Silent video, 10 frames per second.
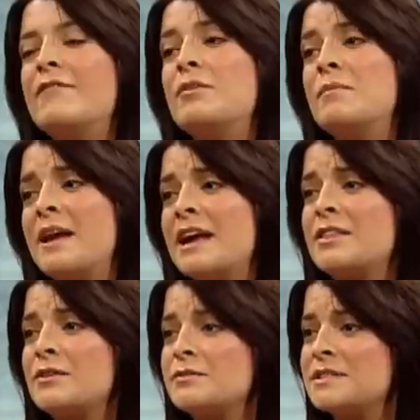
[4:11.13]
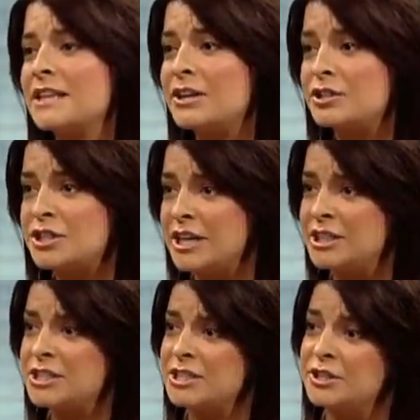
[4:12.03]
if you make those little
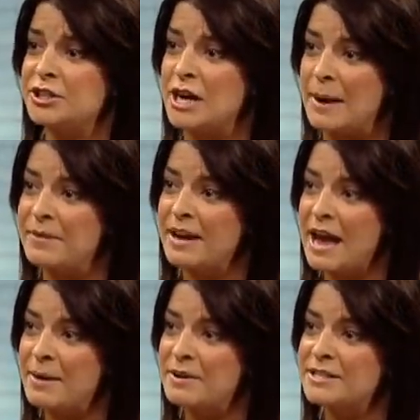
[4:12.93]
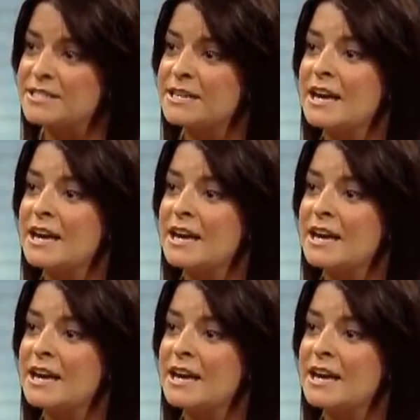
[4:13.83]
changes in your shopping habits,